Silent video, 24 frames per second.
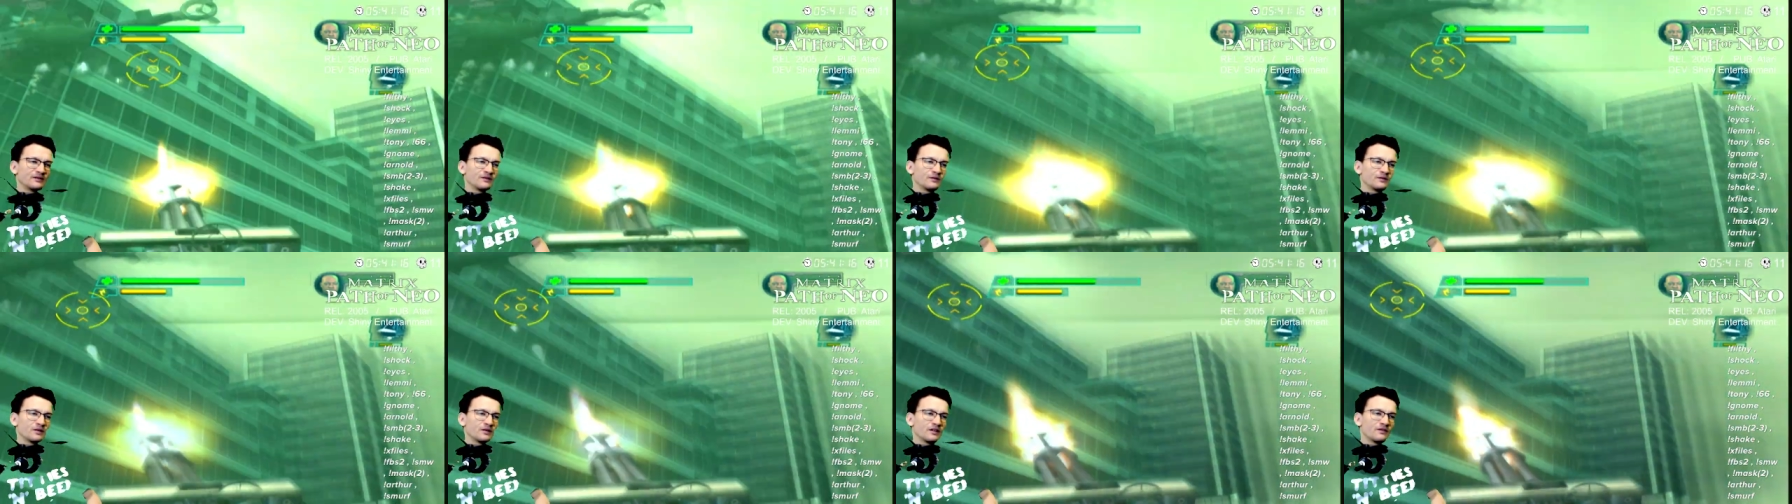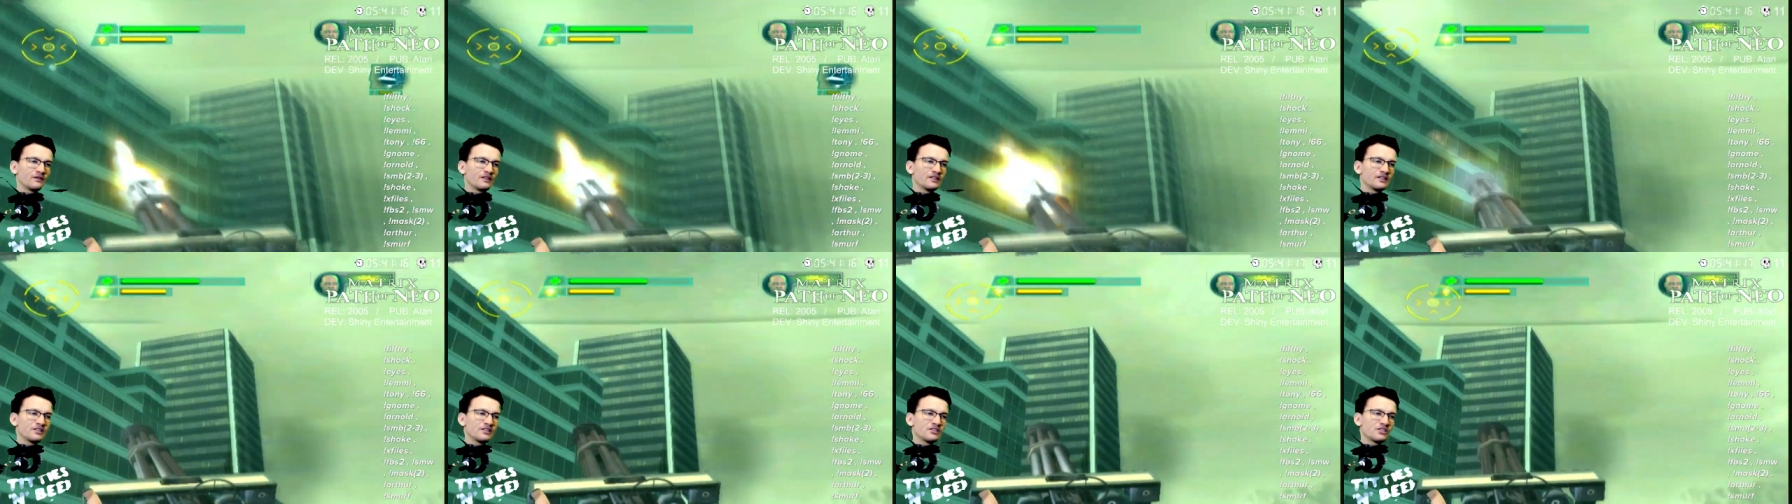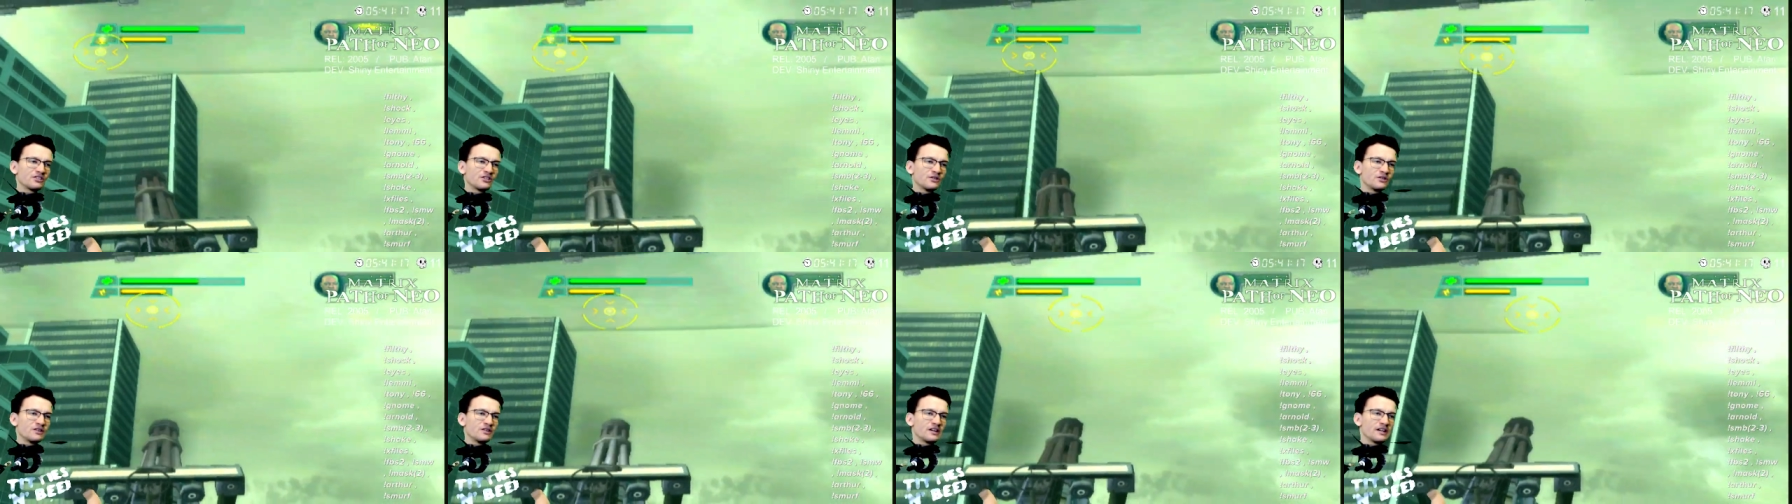What if I just
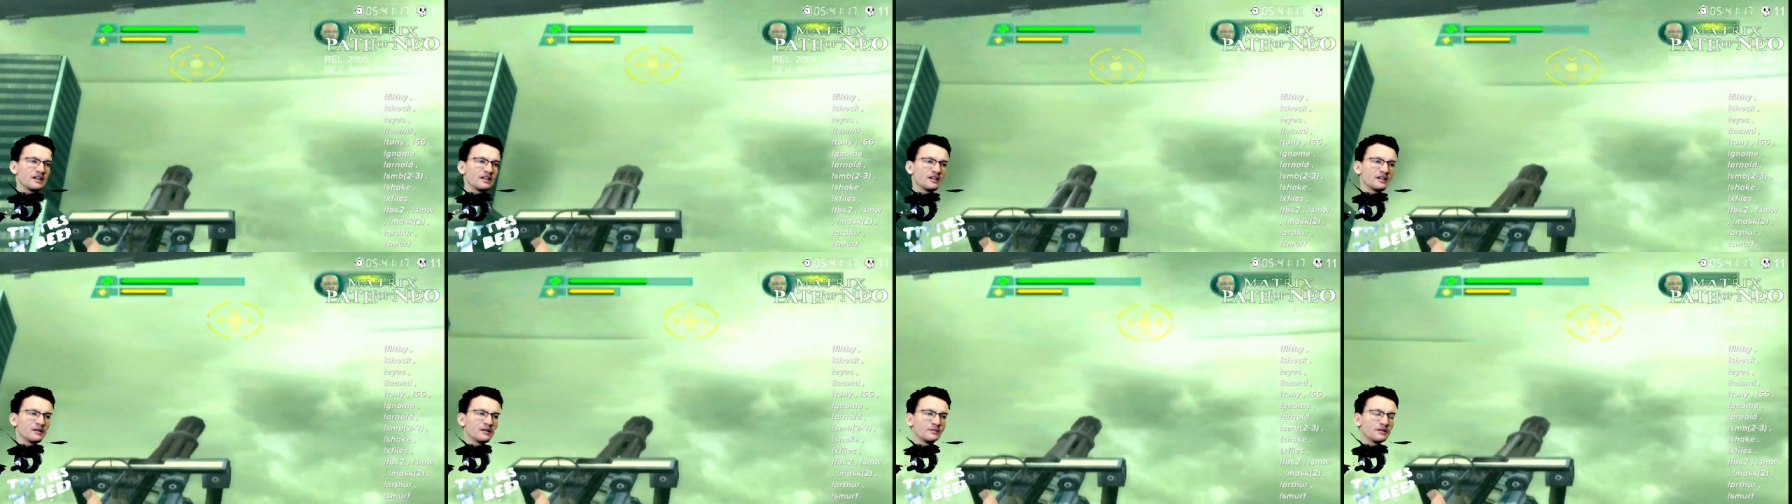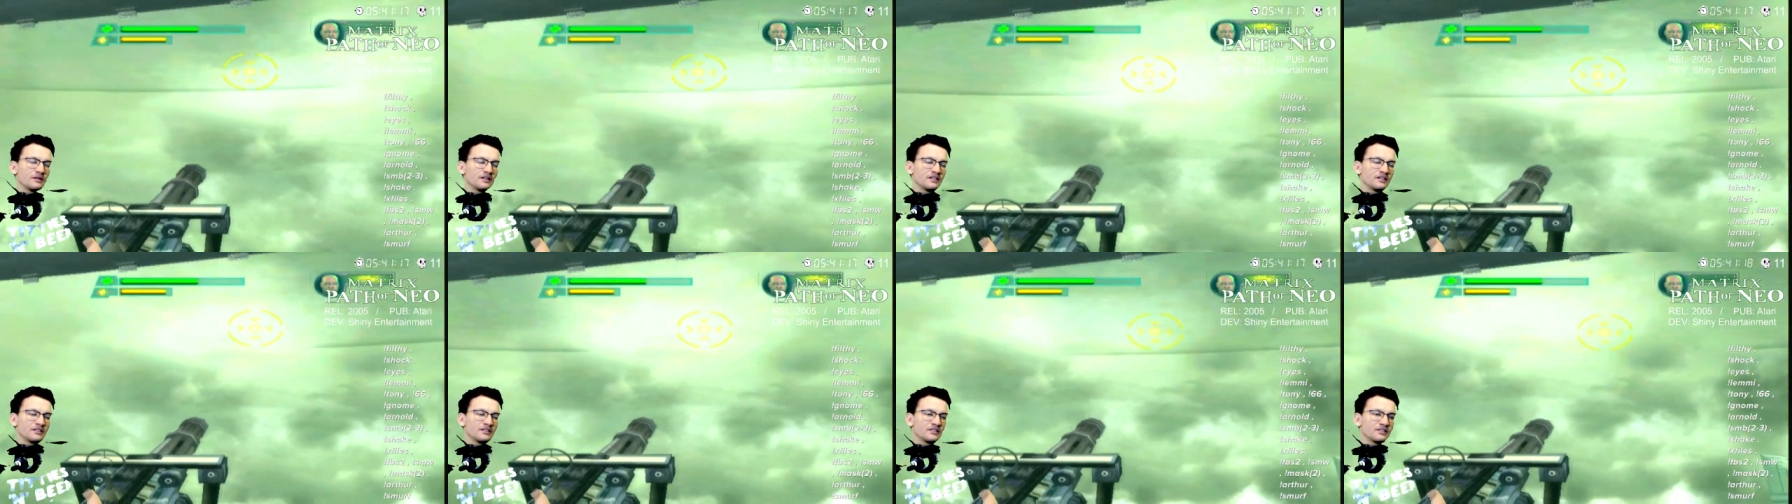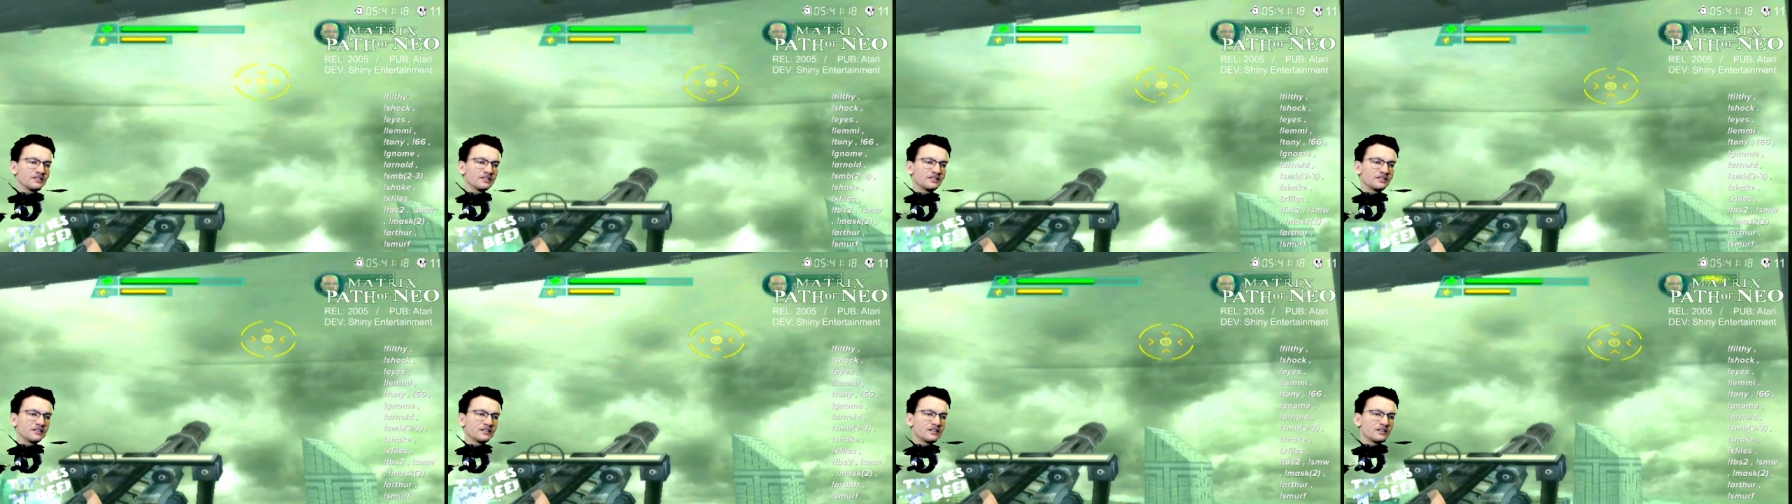shoot at it a bunch?
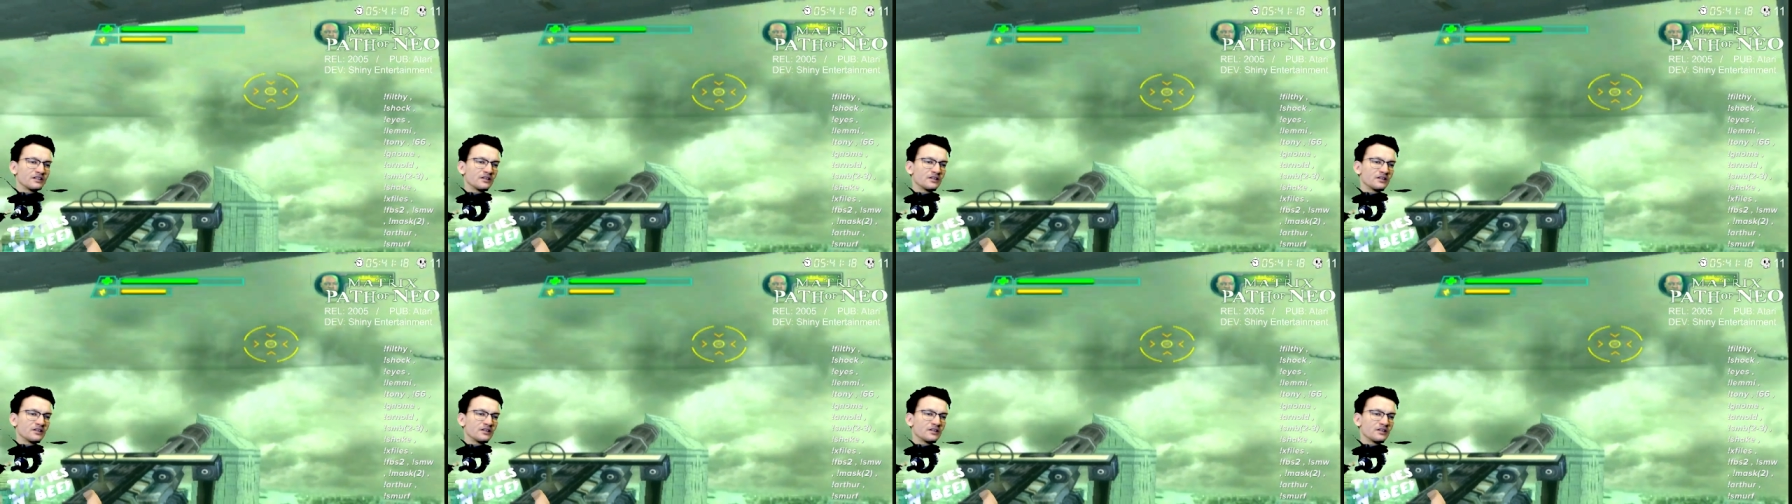Is it gonna